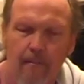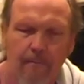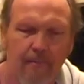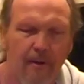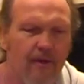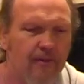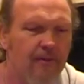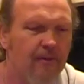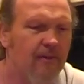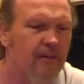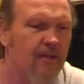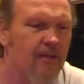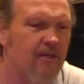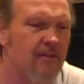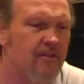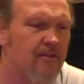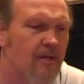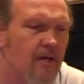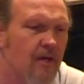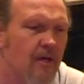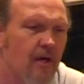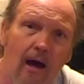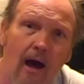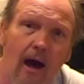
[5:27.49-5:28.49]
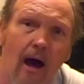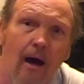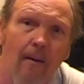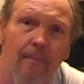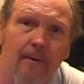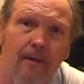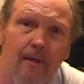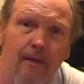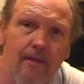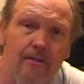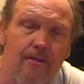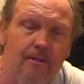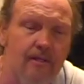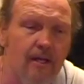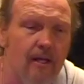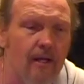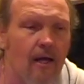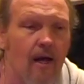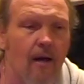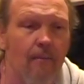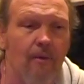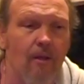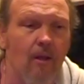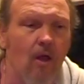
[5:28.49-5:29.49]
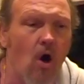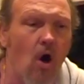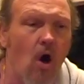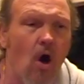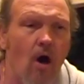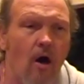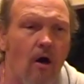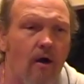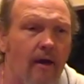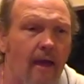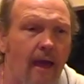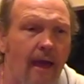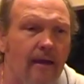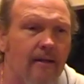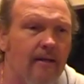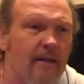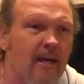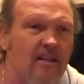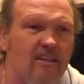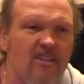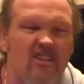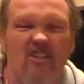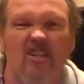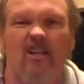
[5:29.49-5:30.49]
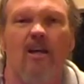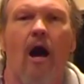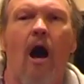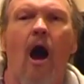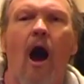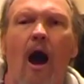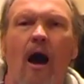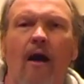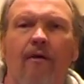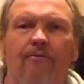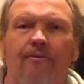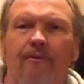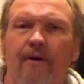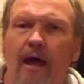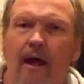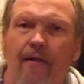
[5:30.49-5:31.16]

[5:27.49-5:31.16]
But these hobbyists that come along and scoff